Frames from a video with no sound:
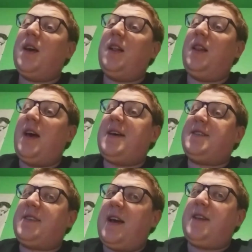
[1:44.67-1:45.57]

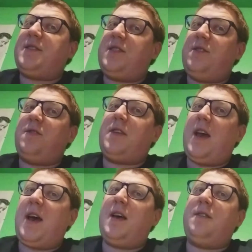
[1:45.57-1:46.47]
Let's get
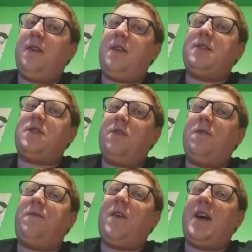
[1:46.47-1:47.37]
together
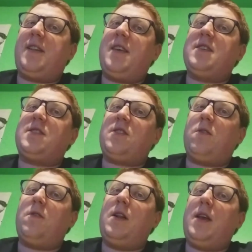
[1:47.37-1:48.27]
to fight this
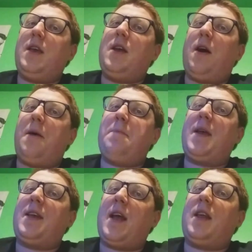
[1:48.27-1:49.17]
holy
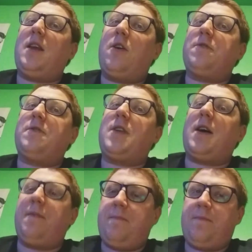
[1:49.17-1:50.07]

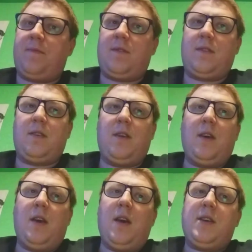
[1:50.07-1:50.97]
Armageddon.
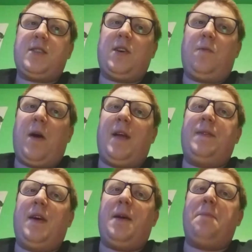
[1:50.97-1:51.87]
So
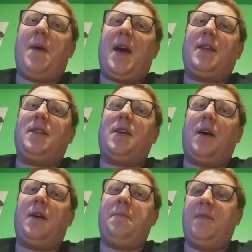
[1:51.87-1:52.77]
when the man
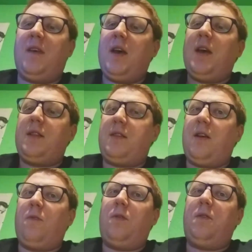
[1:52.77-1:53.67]
comes,
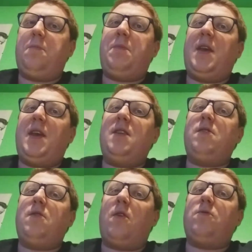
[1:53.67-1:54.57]
there will be
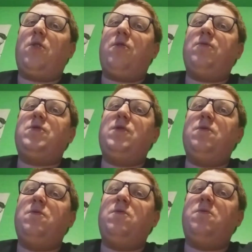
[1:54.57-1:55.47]
no
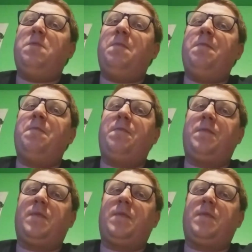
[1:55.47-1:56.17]
doom.